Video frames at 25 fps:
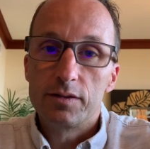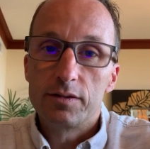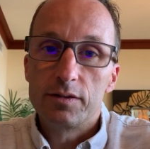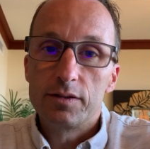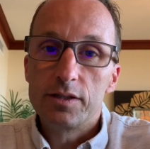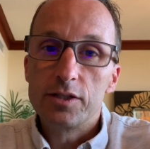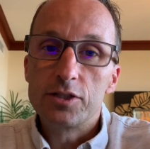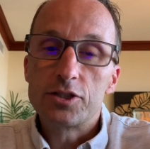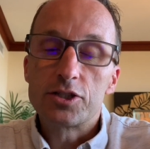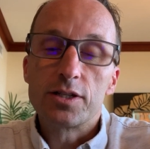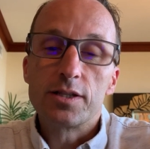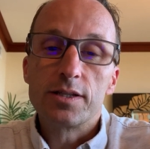
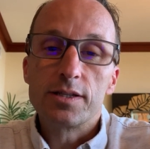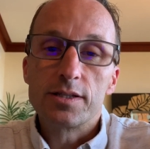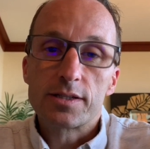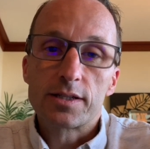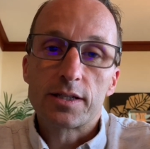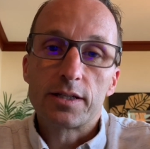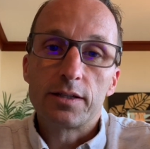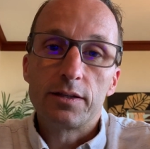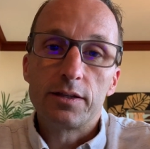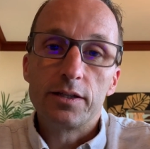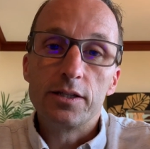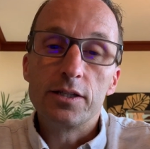each of
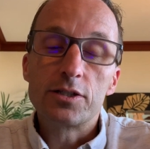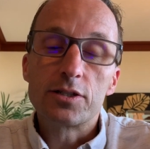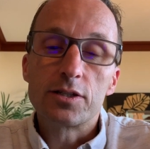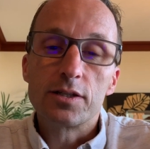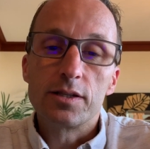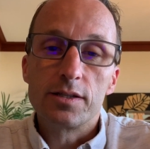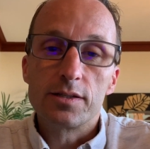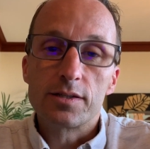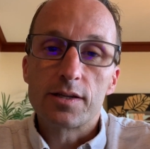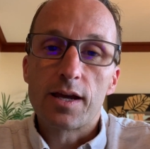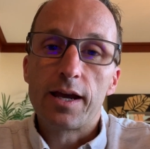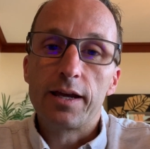
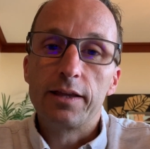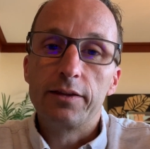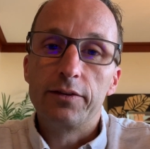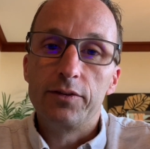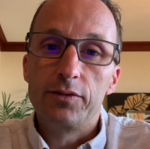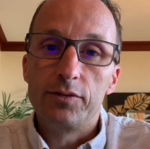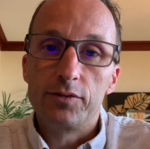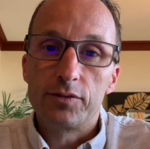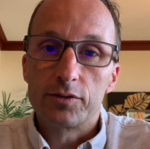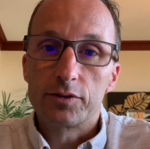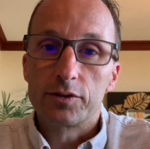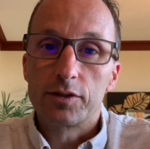these
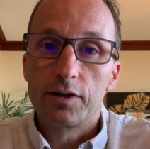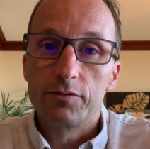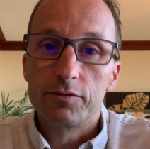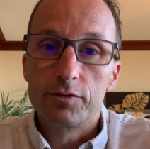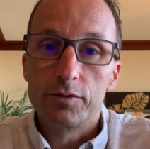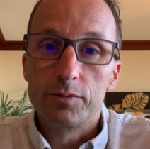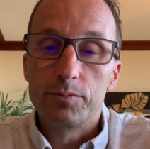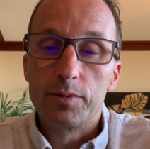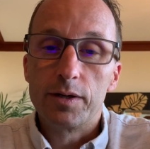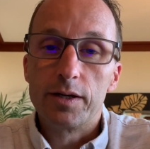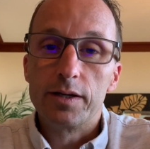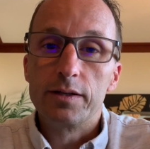islands are
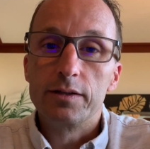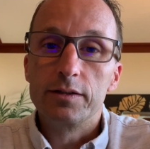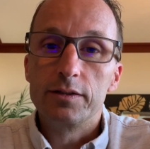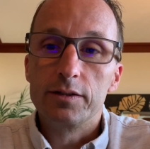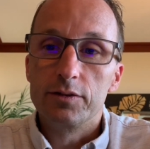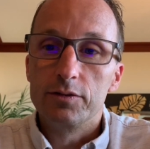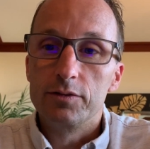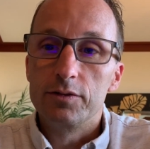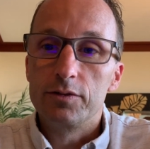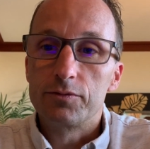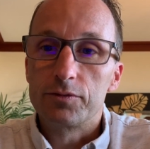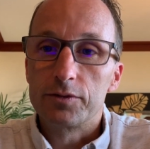governed by,
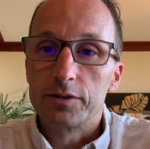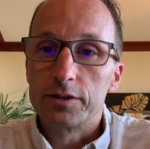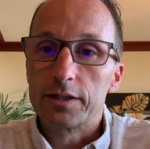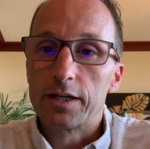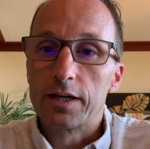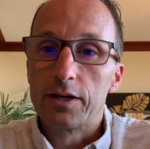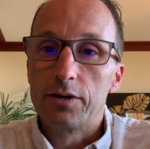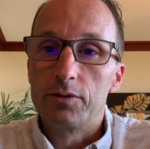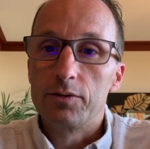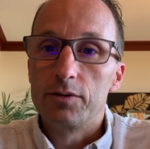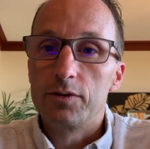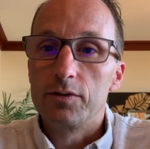different
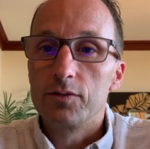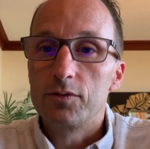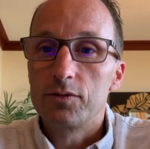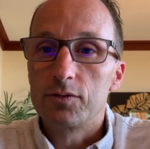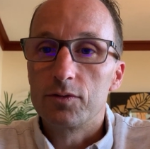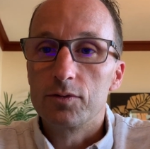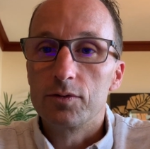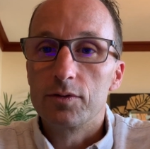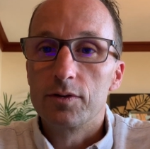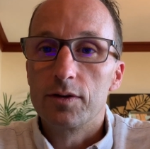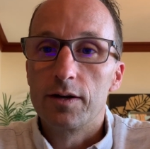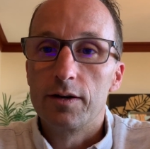counties.
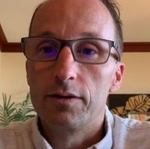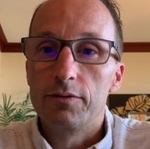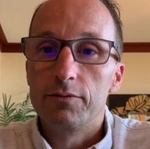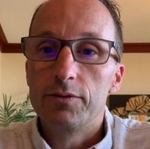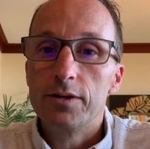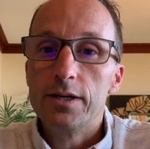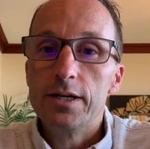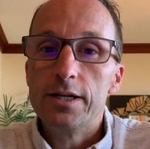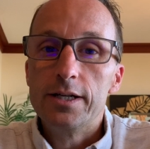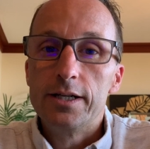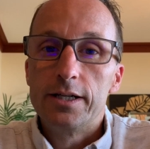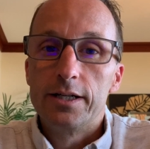So you have
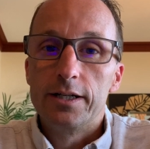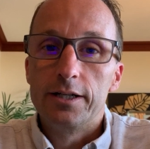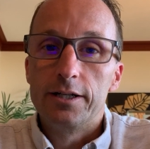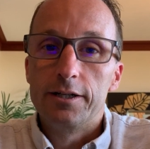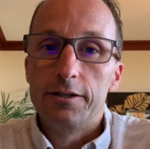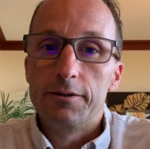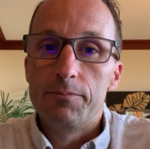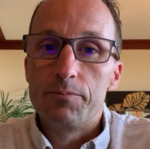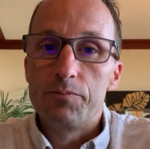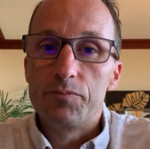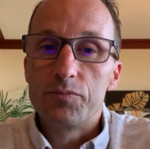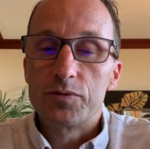
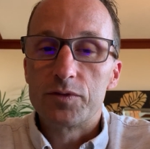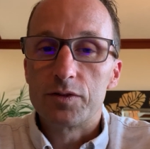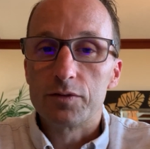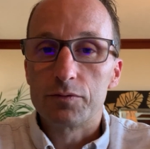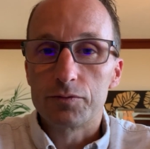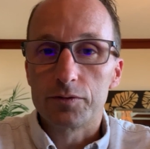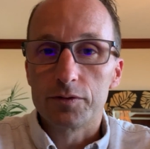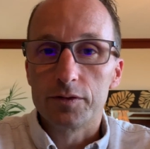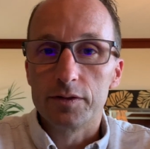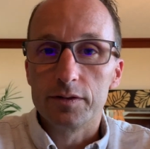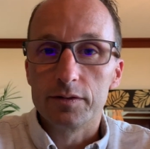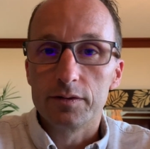
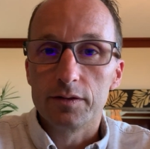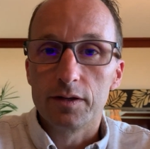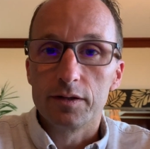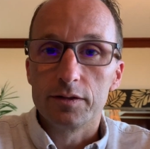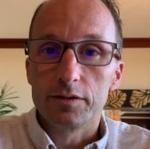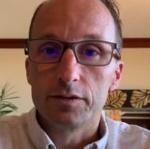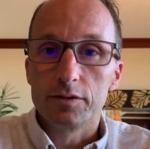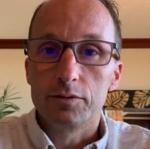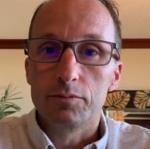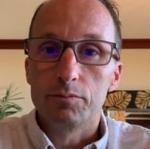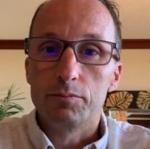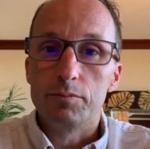different,
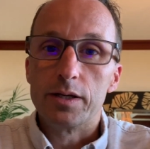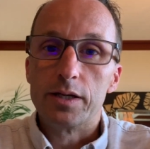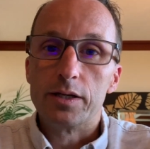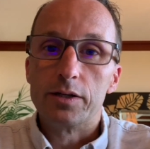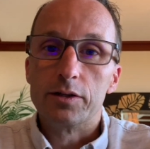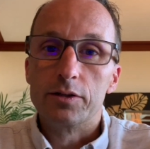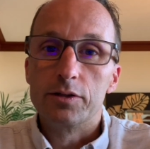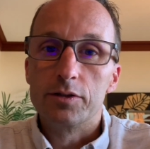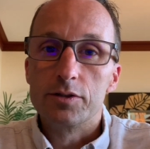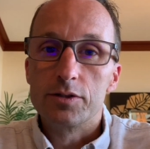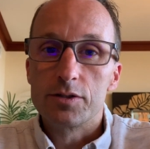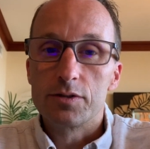
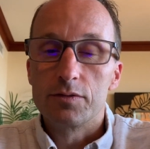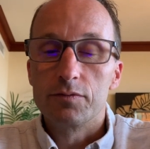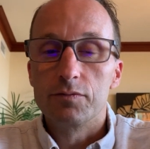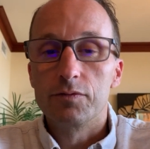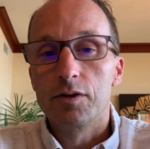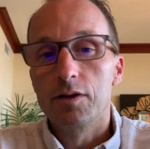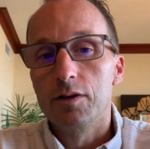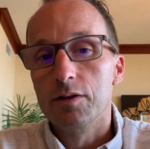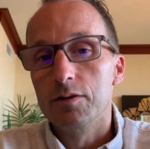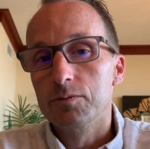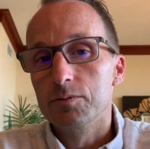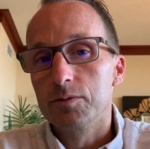mayors
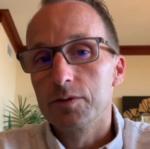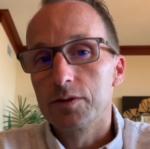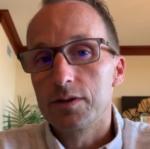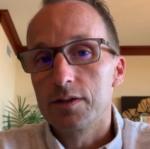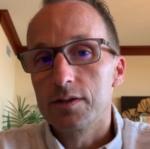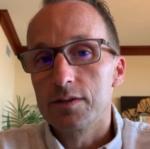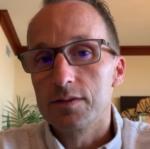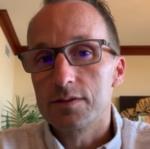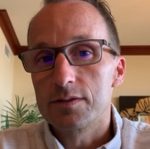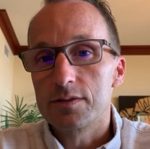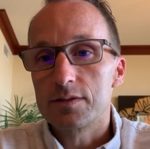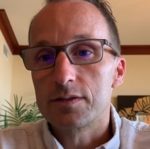involved with
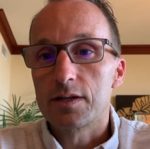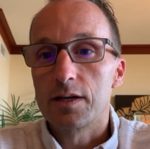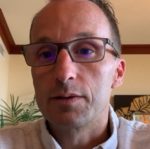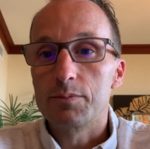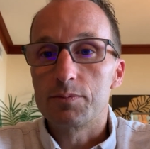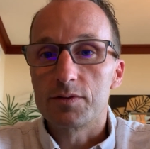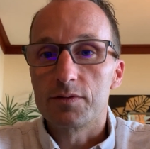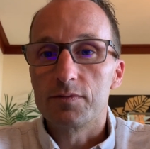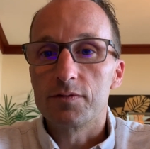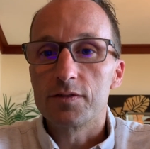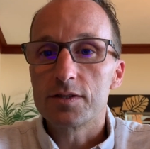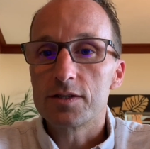these
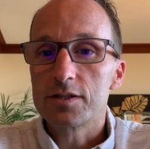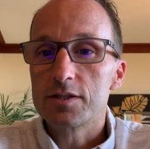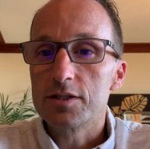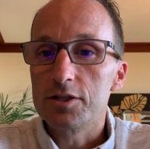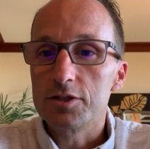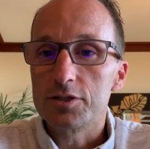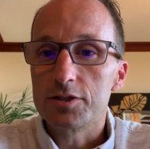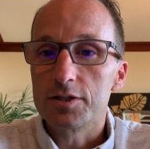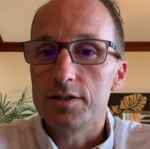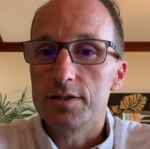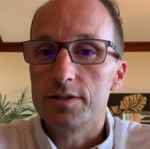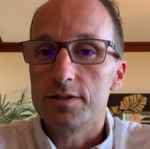types of
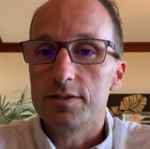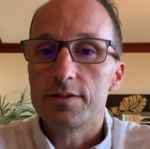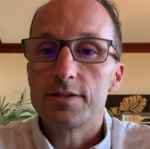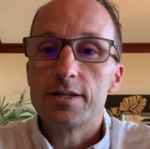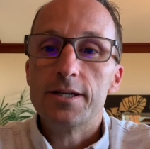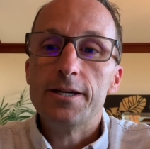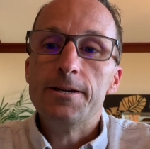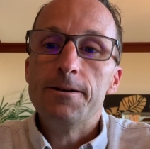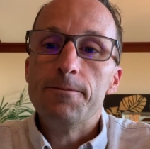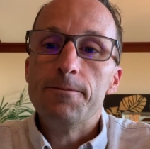decisions.